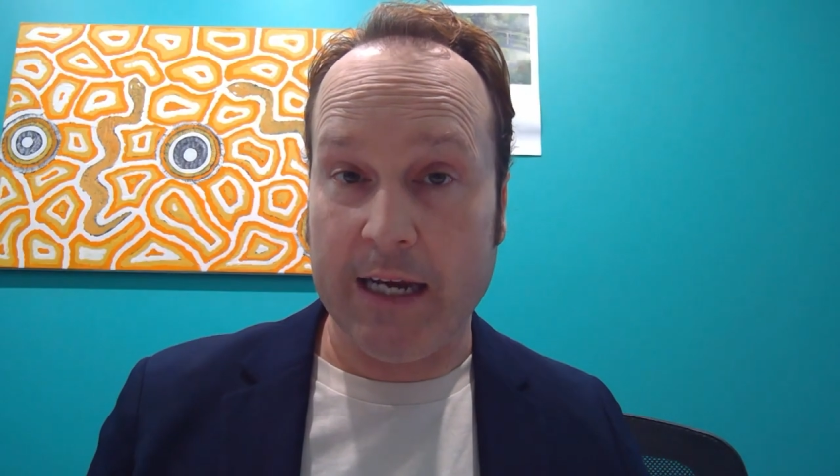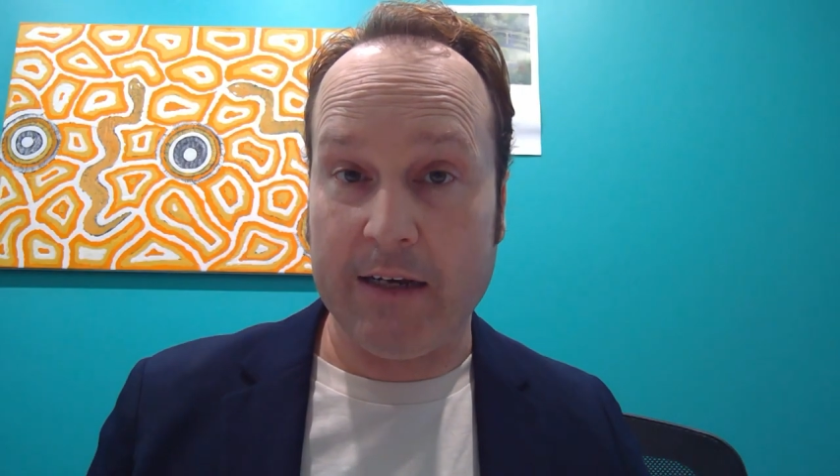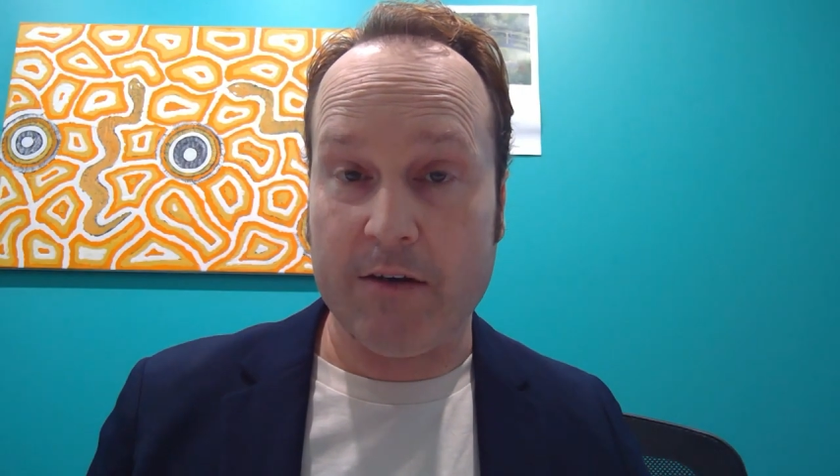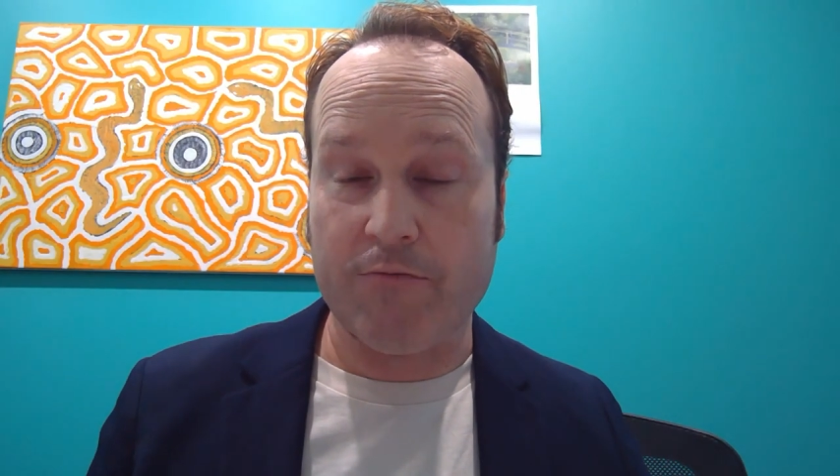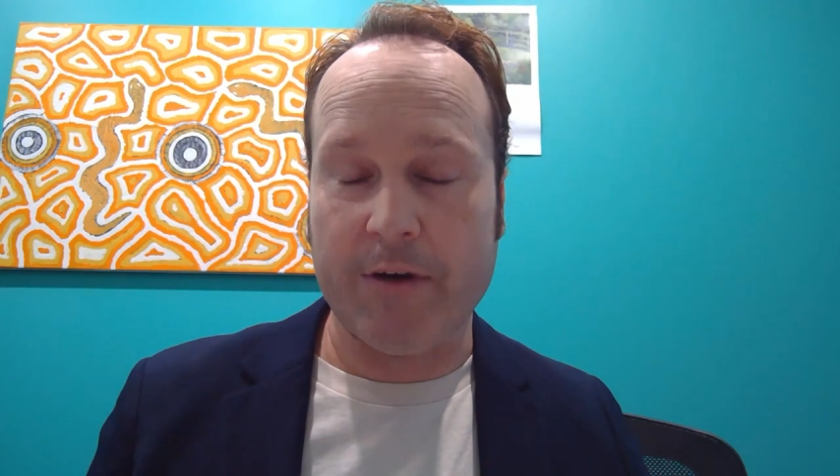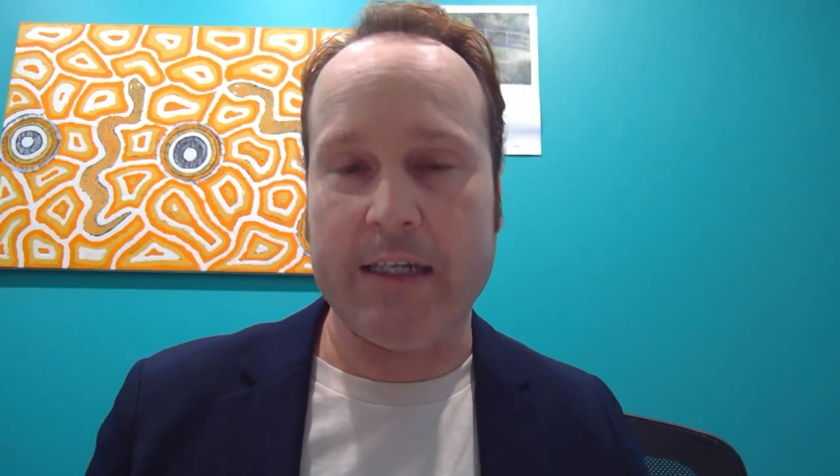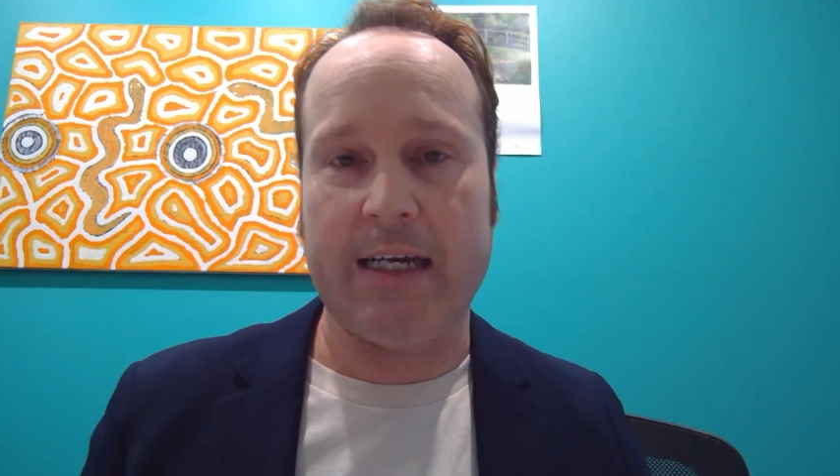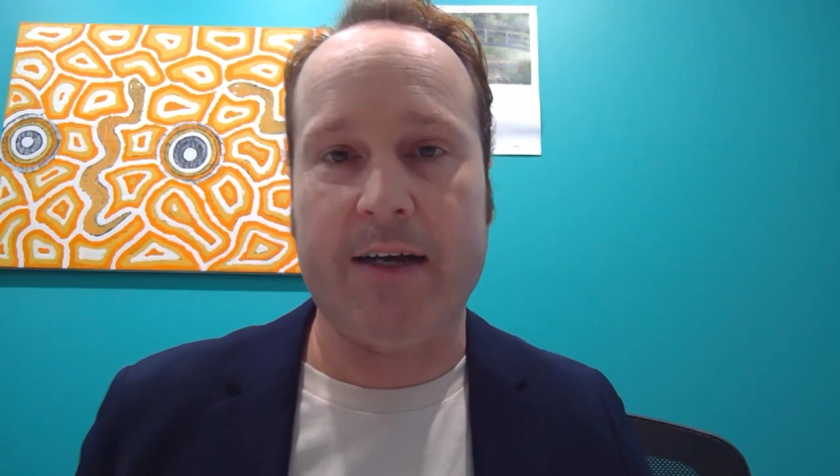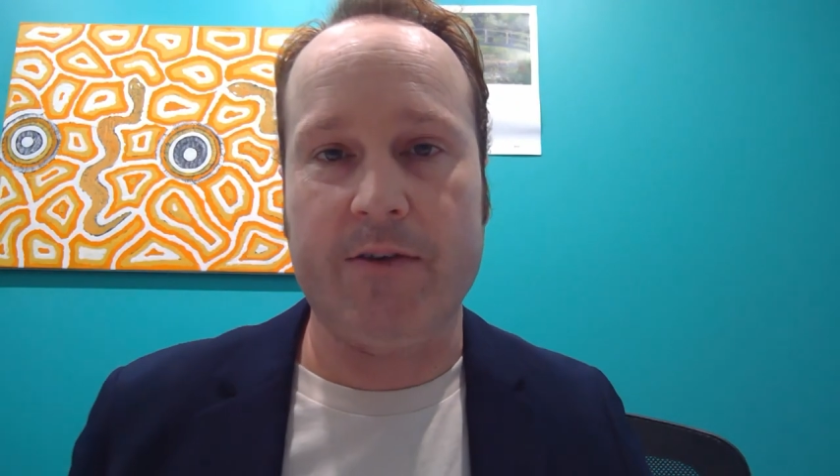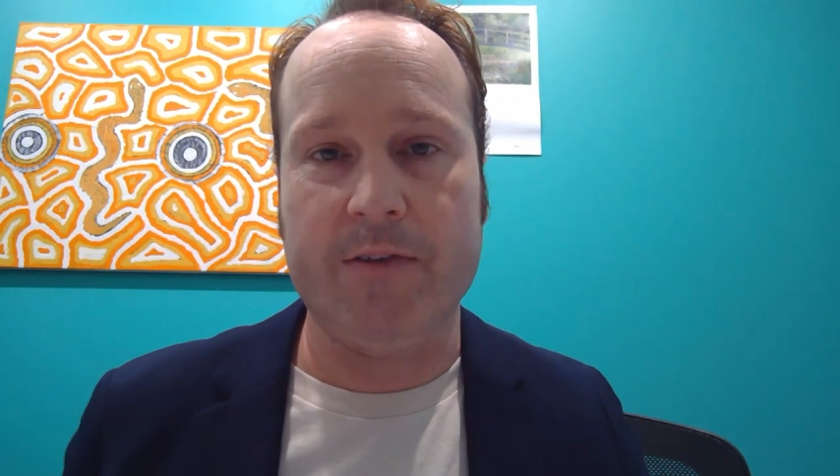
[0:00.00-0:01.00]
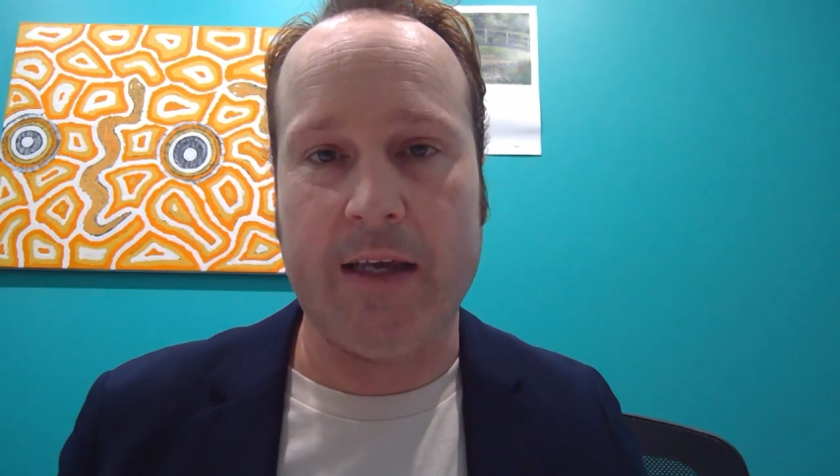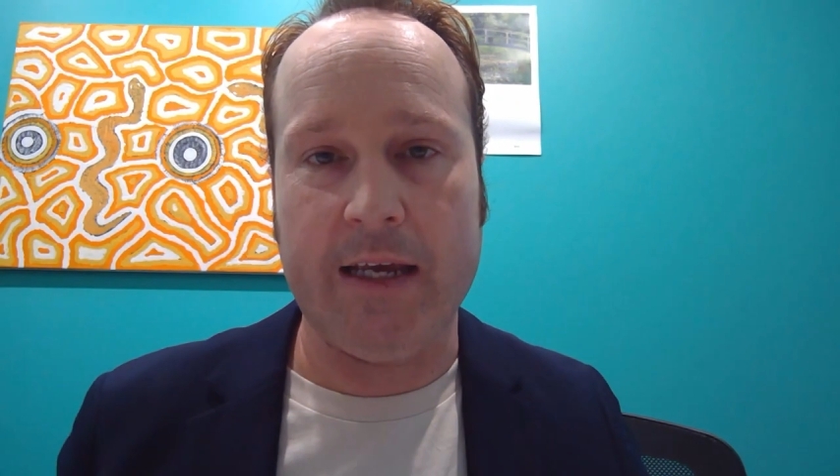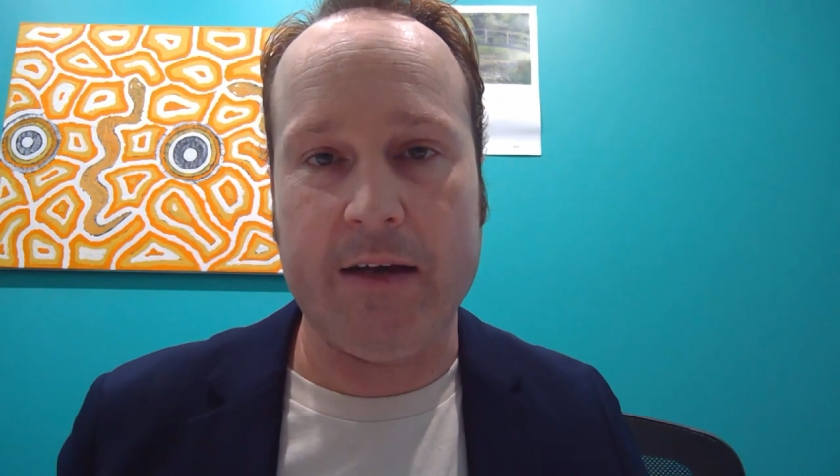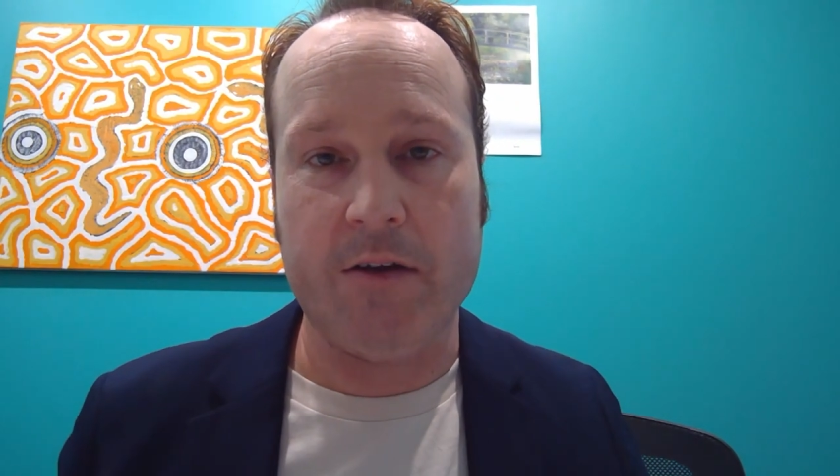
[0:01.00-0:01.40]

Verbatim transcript: it retails in